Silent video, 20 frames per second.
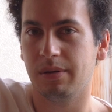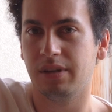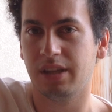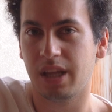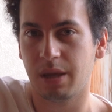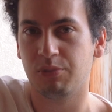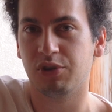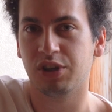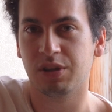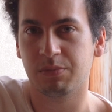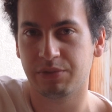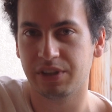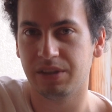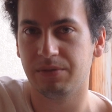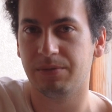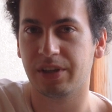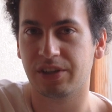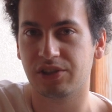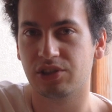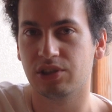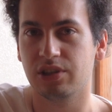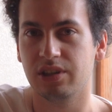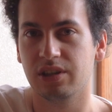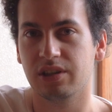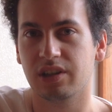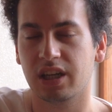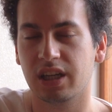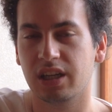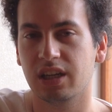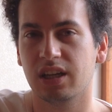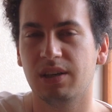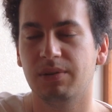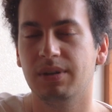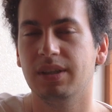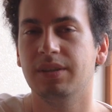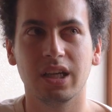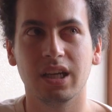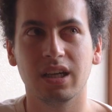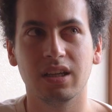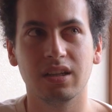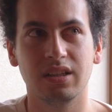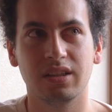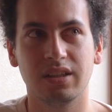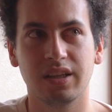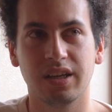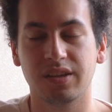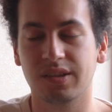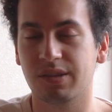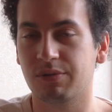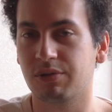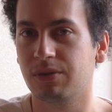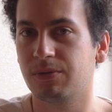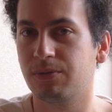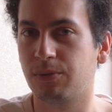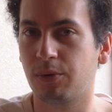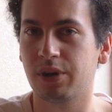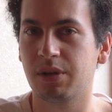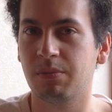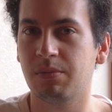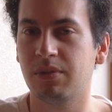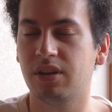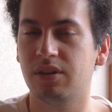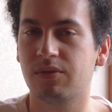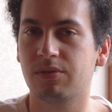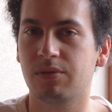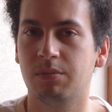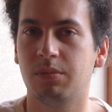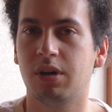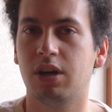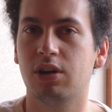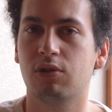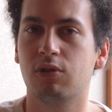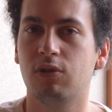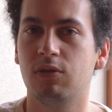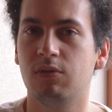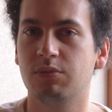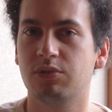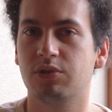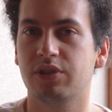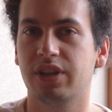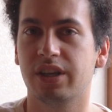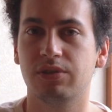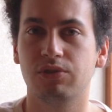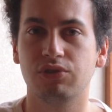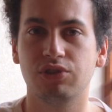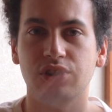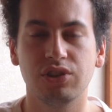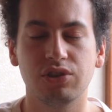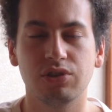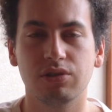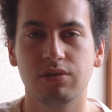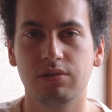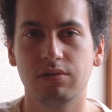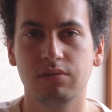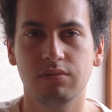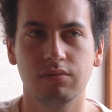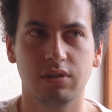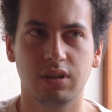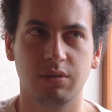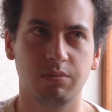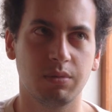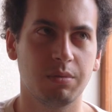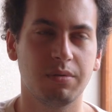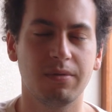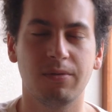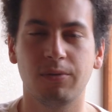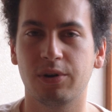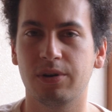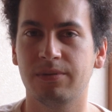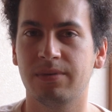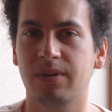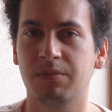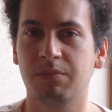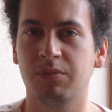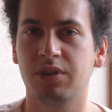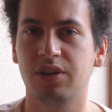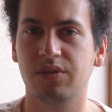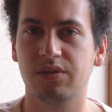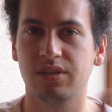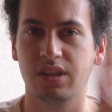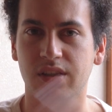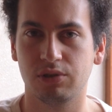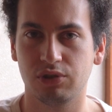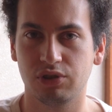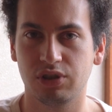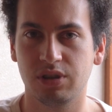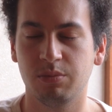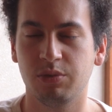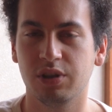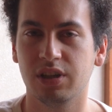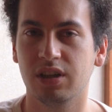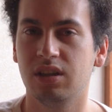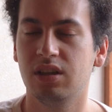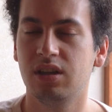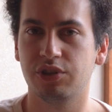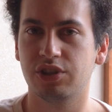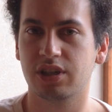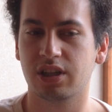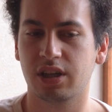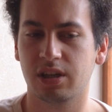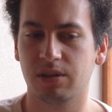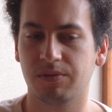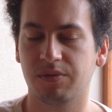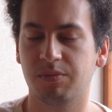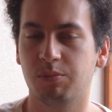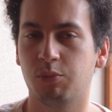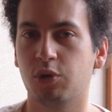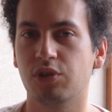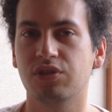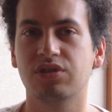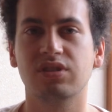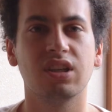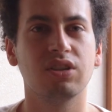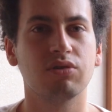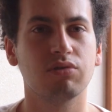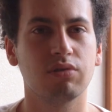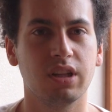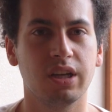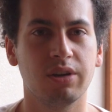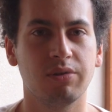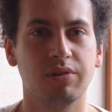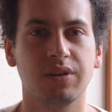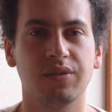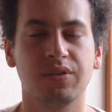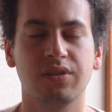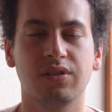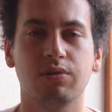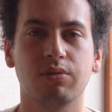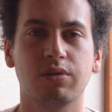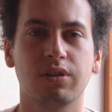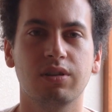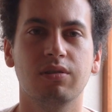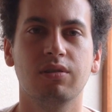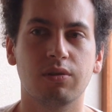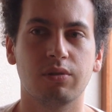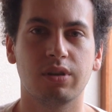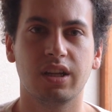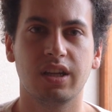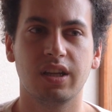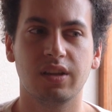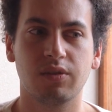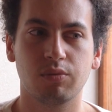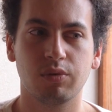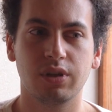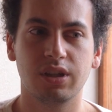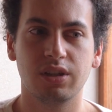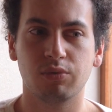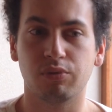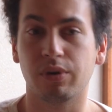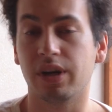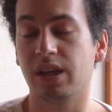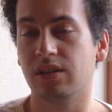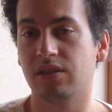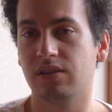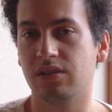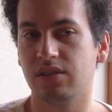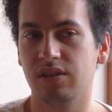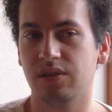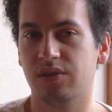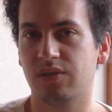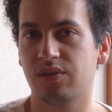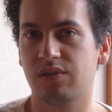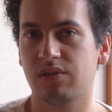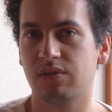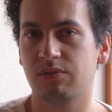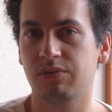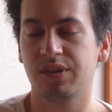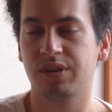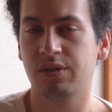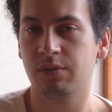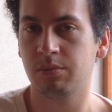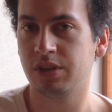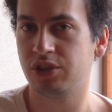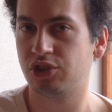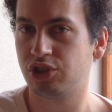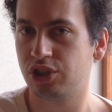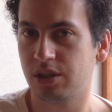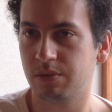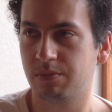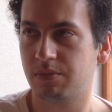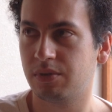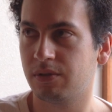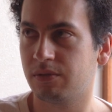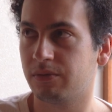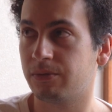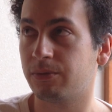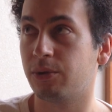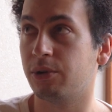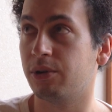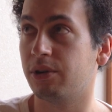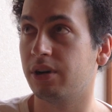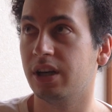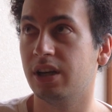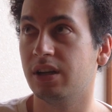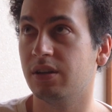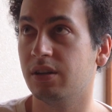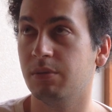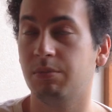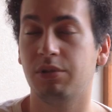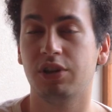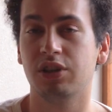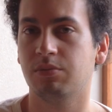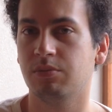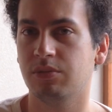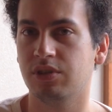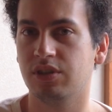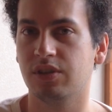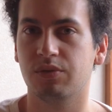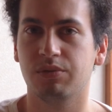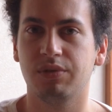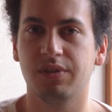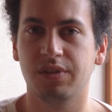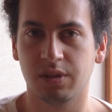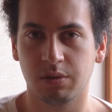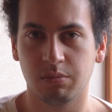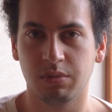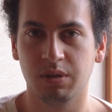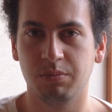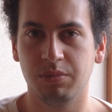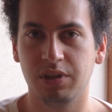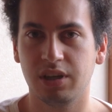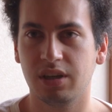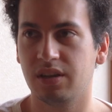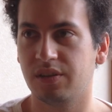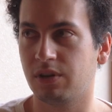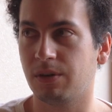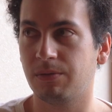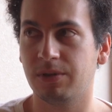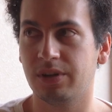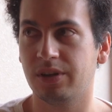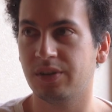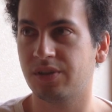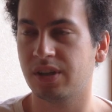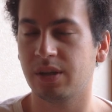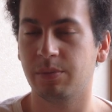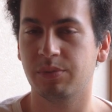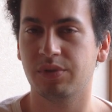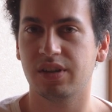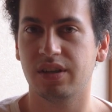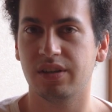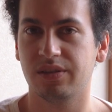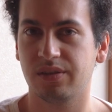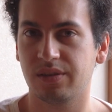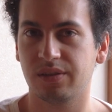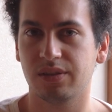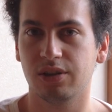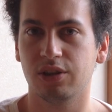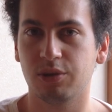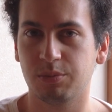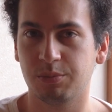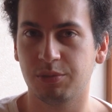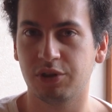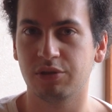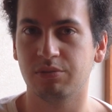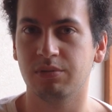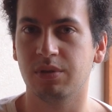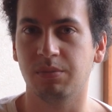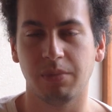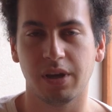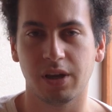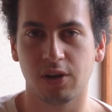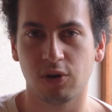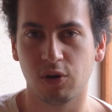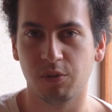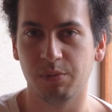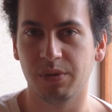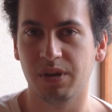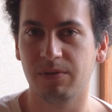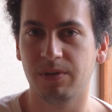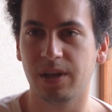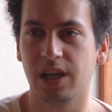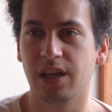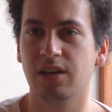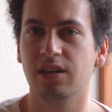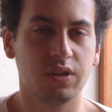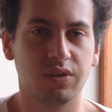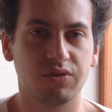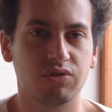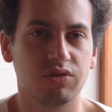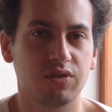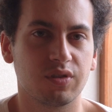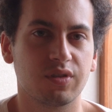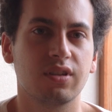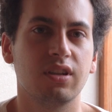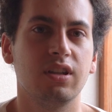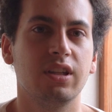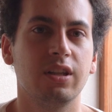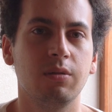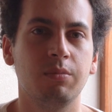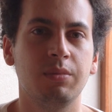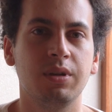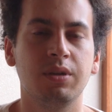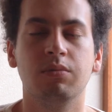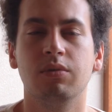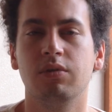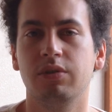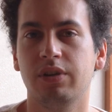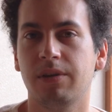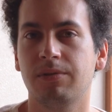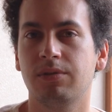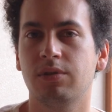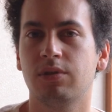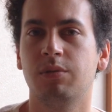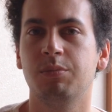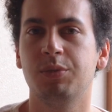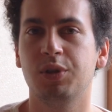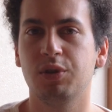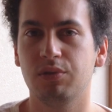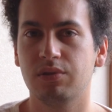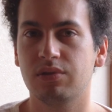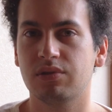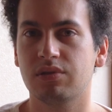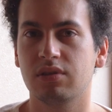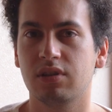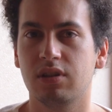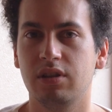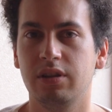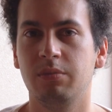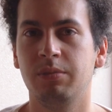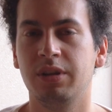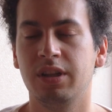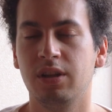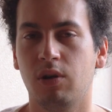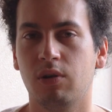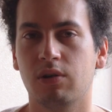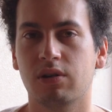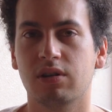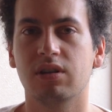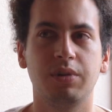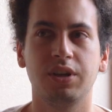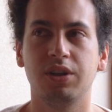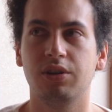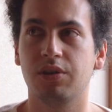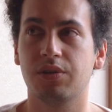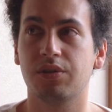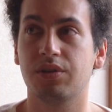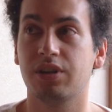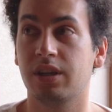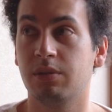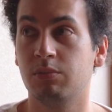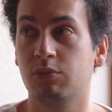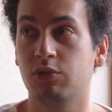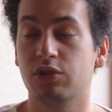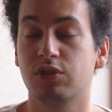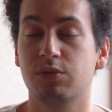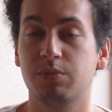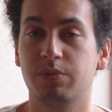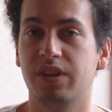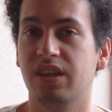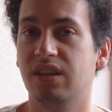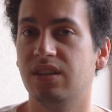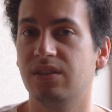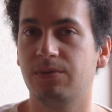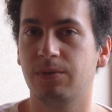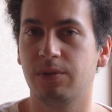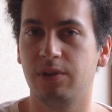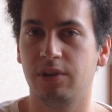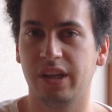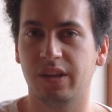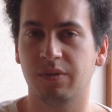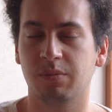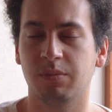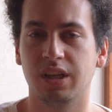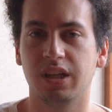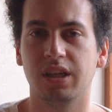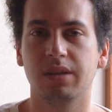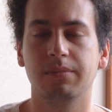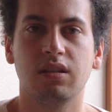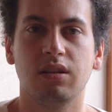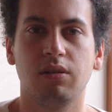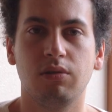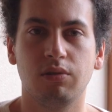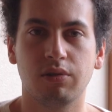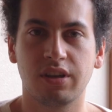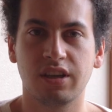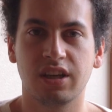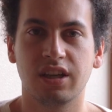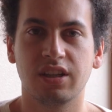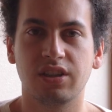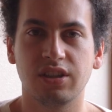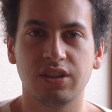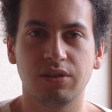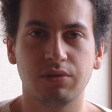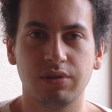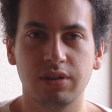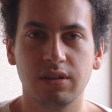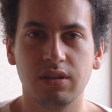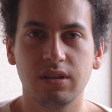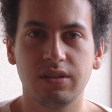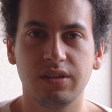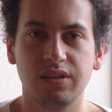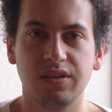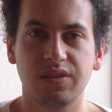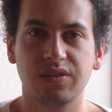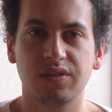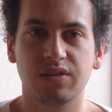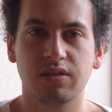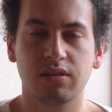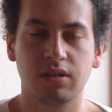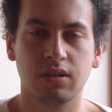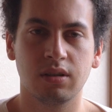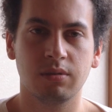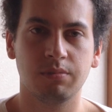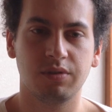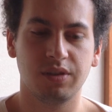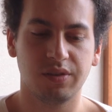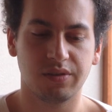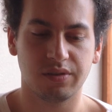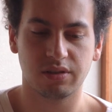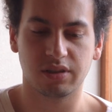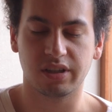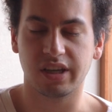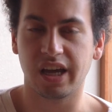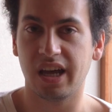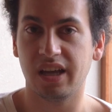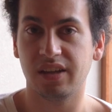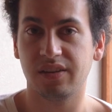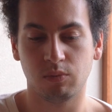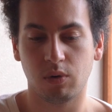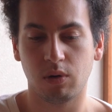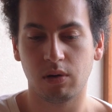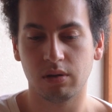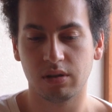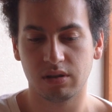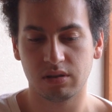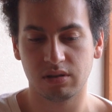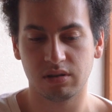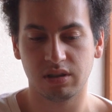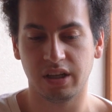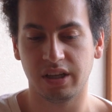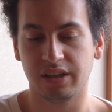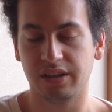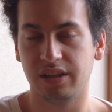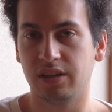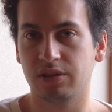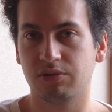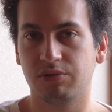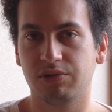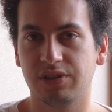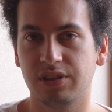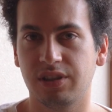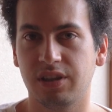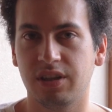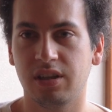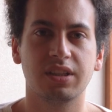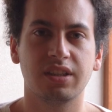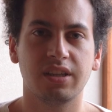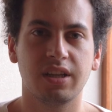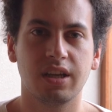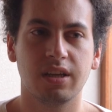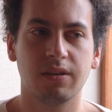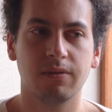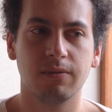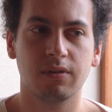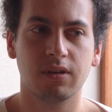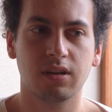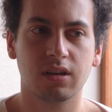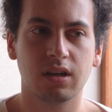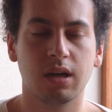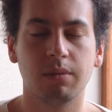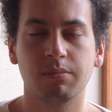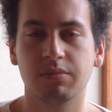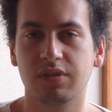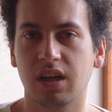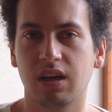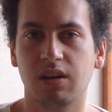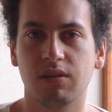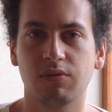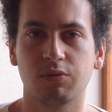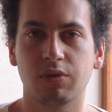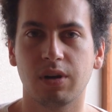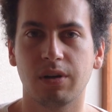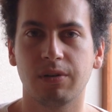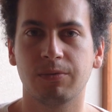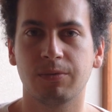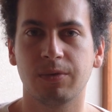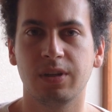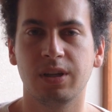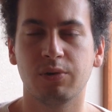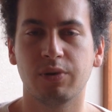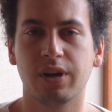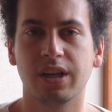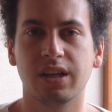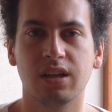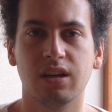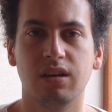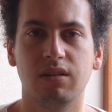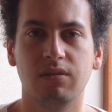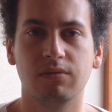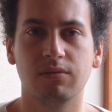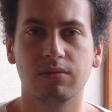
neighboring prefecture here, Kanagawa. Yeah, it takes around 40 minutes from our home to get to Shinjuku, and maybe 45 minutes to get to Shibuya, which are kind of more central areas in Tokyo. So yeah, that's why the rent is reasonably cheap for an apartment that's reasonably big. It's roughly the same size as our apartment back home in Vienna. It's just a little bit, you have to commute a little bit longer, but you also get more space for less money. Now looking at the utilities, these are gas, water and electricity. They come down roughly right now